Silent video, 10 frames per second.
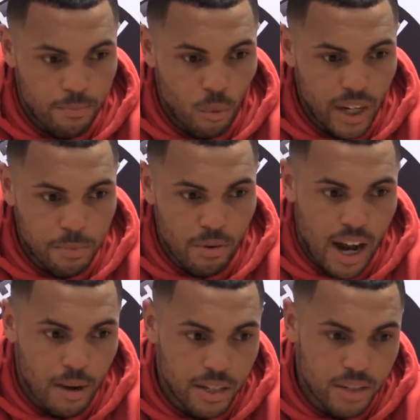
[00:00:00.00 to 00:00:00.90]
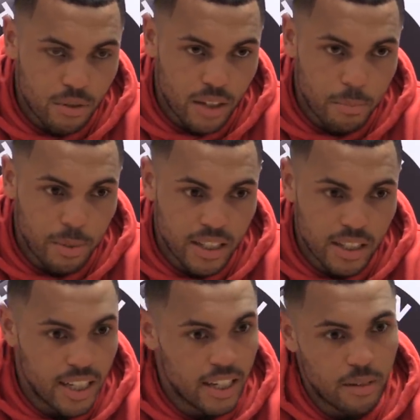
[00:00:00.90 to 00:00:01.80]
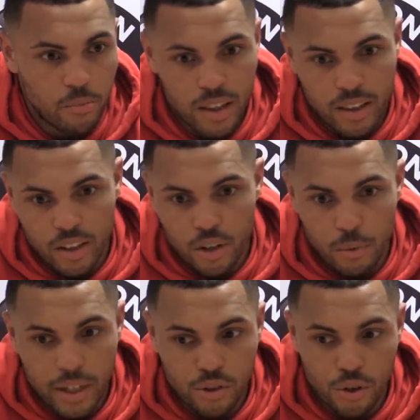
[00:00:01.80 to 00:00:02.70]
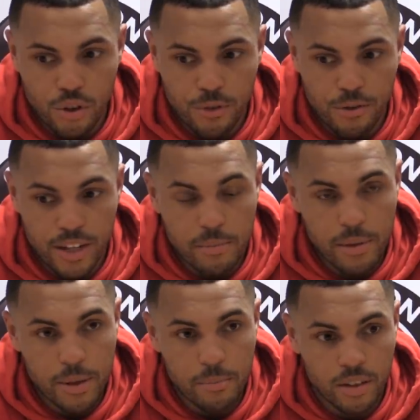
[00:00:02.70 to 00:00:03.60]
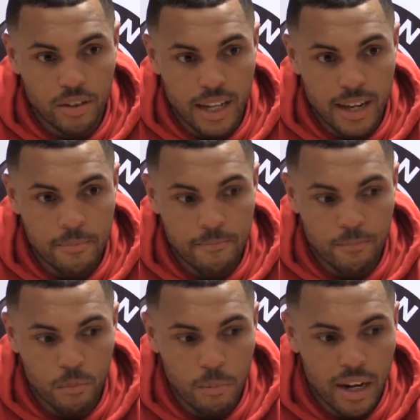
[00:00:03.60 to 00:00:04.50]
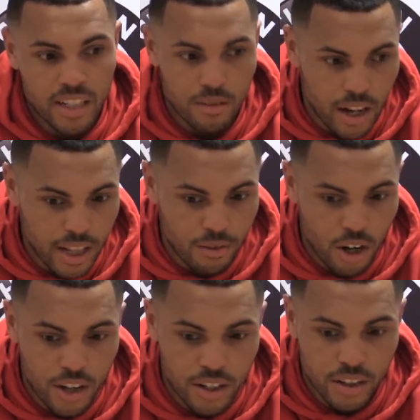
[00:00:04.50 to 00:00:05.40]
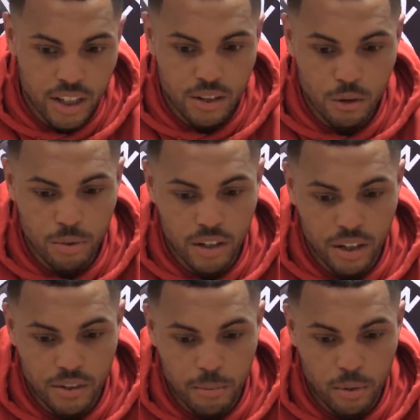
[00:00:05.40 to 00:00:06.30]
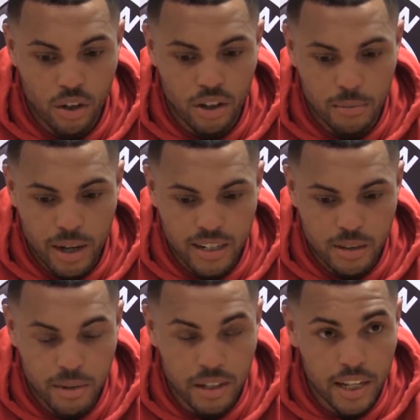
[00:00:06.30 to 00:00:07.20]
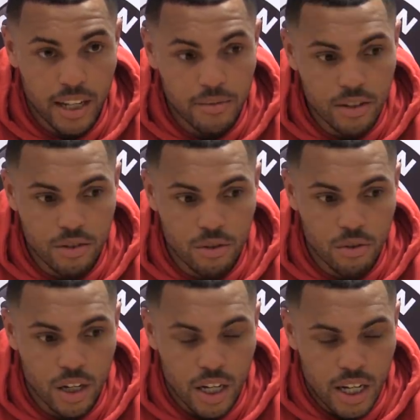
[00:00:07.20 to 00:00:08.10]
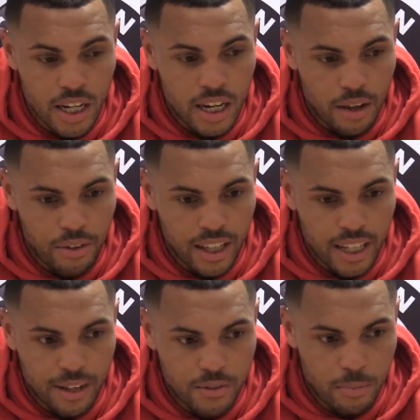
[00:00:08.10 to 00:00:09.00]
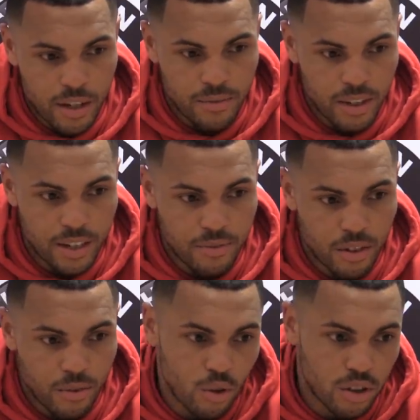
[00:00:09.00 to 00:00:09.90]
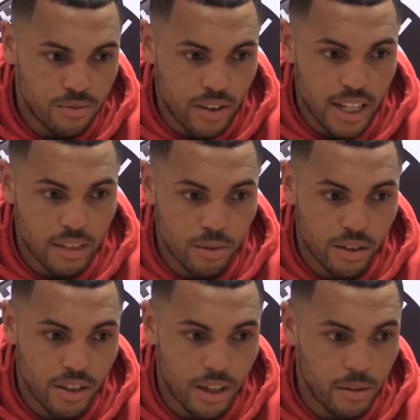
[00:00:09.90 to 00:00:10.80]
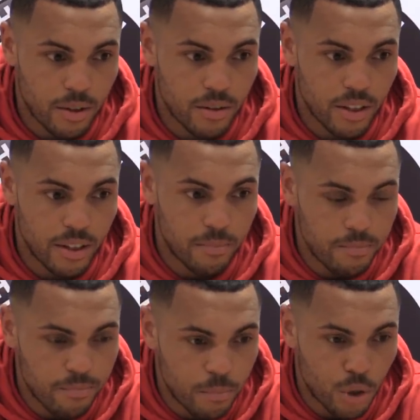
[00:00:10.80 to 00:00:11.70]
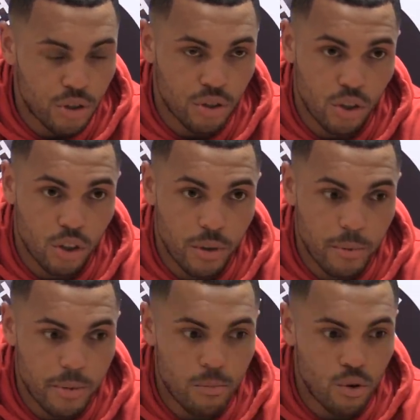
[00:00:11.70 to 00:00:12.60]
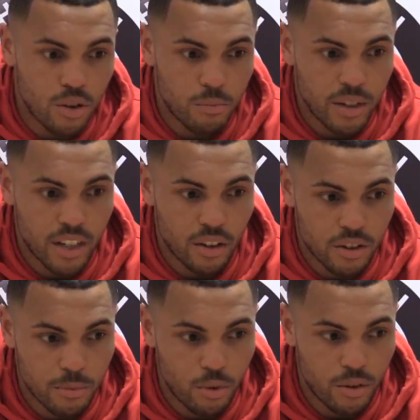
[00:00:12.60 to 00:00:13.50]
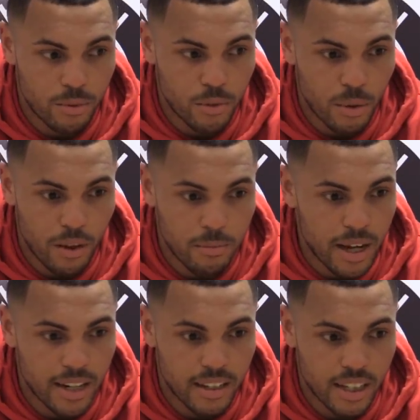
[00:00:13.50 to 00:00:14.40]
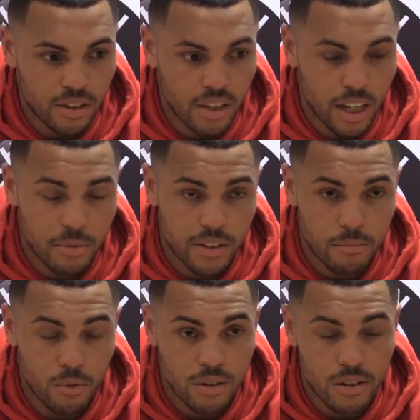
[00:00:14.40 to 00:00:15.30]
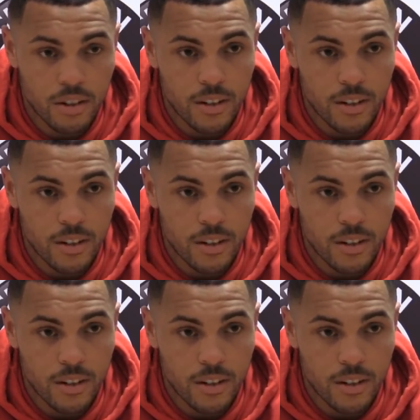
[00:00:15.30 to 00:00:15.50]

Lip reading: weeks prior, we sort of capitulated and it could have went 2 or 3 maybe, but we managed to rally round, and Joe put in a great ball, and I managed to be on the end of it, so I think that gave us a bit of a lift, and of course the fans they pushed us on a wee bit more, and when you got the support from the 12th man, it just helps even more.